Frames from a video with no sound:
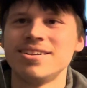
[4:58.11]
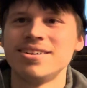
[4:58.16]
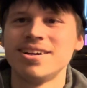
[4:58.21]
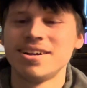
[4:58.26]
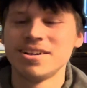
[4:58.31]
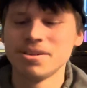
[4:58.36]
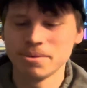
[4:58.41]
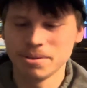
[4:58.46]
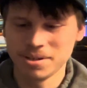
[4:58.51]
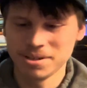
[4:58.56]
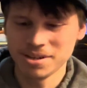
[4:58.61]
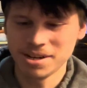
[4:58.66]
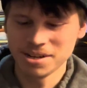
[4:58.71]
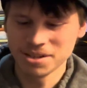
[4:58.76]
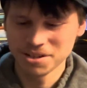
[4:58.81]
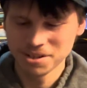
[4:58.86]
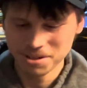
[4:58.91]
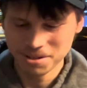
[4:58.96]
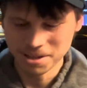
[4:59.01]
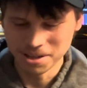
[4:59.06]
a
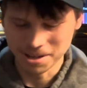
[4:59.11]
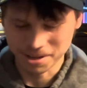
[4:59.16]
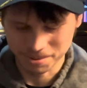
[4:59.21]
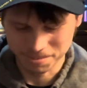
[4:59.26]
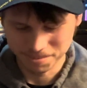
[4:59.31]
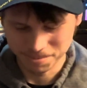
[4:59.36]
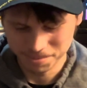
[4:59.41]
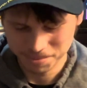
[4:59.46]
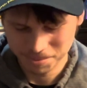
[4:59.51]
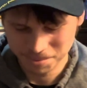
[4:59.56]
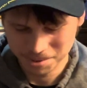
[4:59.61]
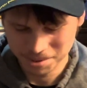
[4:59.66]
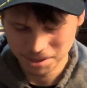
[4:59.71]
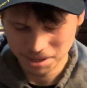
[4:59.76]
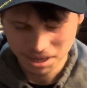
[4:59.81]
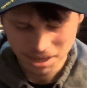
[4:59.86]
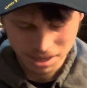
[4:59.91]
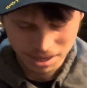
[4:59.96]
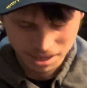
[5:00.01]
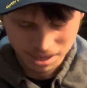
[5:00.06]
good thing.
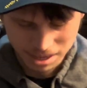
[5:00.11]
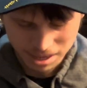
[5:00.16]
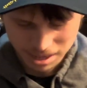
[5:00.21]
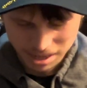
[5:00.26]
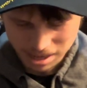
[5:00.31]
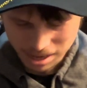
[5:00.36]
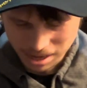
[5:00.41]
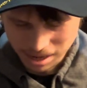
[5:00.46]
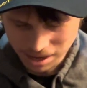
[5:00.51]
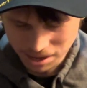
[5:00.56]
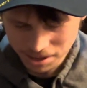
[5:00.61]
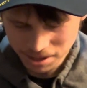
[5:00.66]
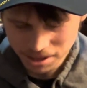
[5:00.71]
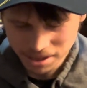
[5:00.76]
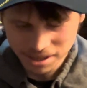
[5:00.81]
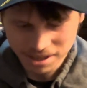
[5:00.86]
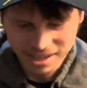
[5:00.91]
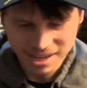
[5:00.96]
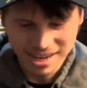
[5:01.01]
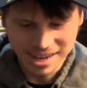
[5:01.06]
other
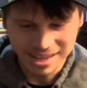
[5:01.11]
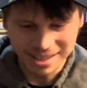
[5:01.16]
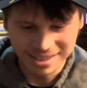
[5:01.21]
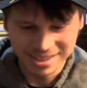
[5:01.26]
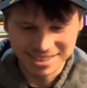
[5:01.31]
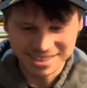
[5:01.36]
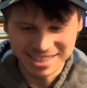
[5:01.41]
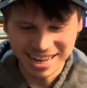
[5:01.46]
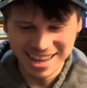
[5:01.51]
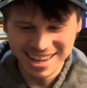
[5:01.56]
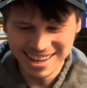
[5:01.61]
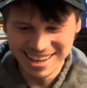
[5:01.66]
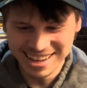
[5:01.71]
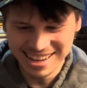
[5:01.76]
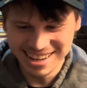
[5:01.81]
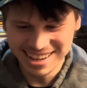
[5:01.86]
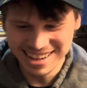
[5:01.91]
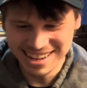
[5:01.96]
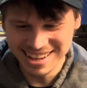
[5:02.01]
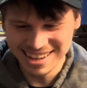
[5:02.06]
than that, let's
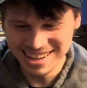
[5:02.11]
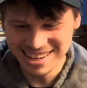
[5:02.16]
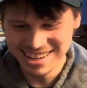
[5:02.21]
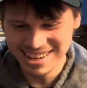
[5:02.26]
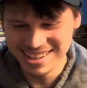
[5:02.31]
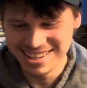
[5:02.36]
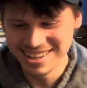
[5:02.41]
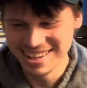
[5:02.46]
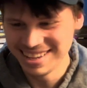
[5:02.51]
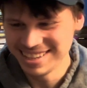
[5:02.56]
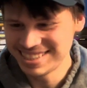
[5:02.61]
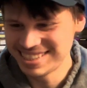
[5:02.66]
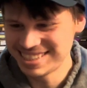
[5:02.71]
let's